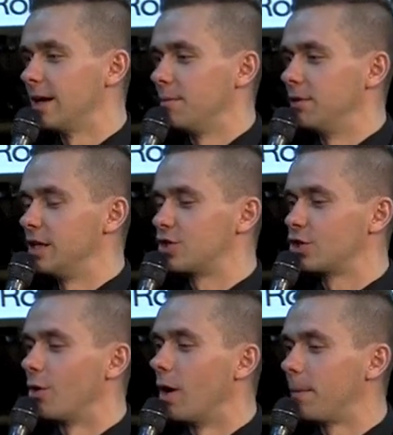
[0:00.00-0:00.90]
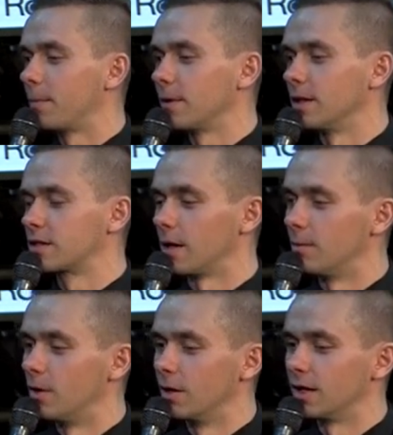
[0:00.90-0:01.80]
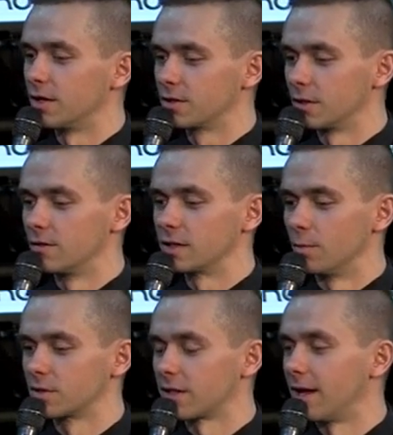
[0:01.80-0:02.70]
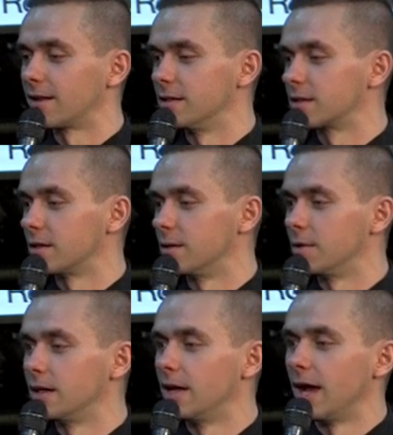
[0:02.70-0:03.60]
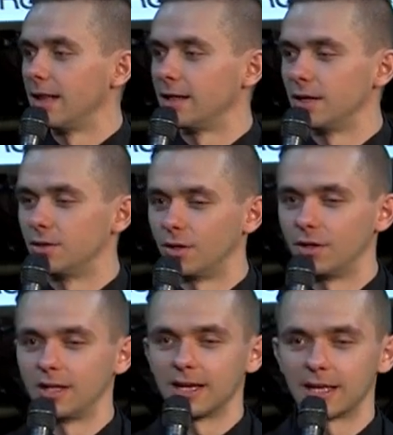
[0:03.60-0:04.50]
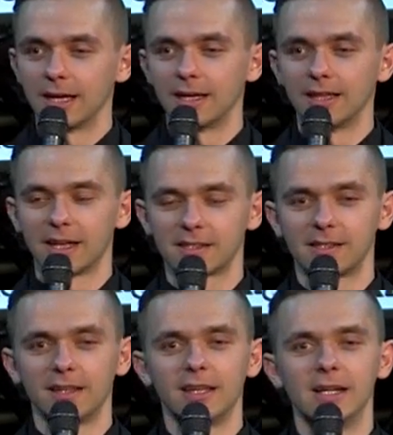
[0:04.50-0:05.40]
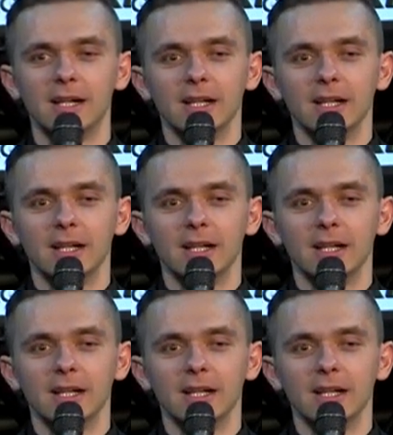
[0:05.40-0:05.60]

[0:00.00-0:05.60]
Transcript: Please show up. Let's come early. Our service most likely is going to be at 9:30 again next Sunday.